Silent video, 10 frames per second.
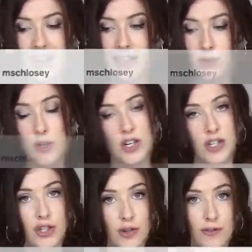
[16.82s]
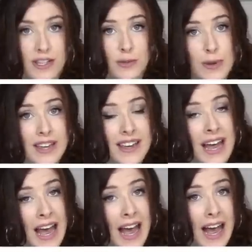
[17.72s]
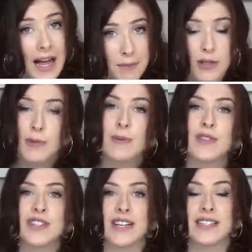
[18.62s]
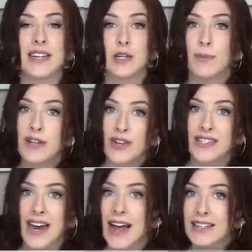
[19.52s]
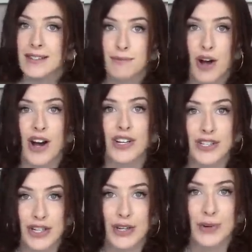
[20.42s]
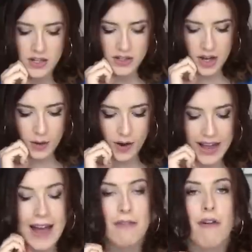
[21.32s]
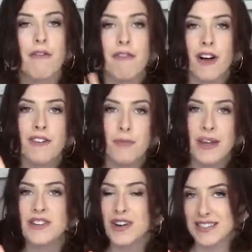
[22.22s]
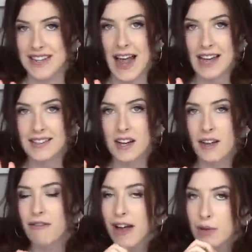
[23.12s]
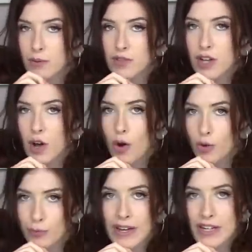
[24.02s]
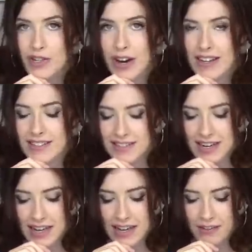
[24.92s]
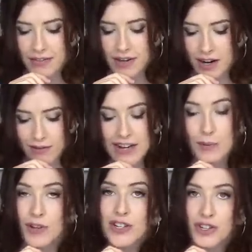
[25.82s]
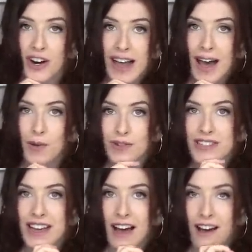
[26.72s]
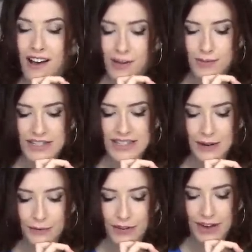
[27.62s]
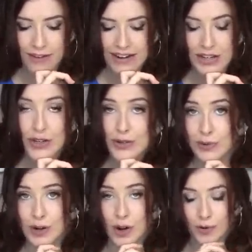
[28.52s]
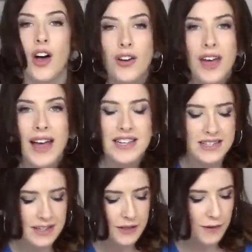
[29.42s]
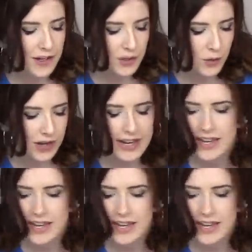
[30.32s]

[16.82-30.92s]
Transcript: and asked which I should do for this week and most people suggested I do Pinterest hacks part 2. So I have 5 Pinterest hacks that I found on Pinterest that I really want to try out um, to see if they're any good or not. Okay, so this first one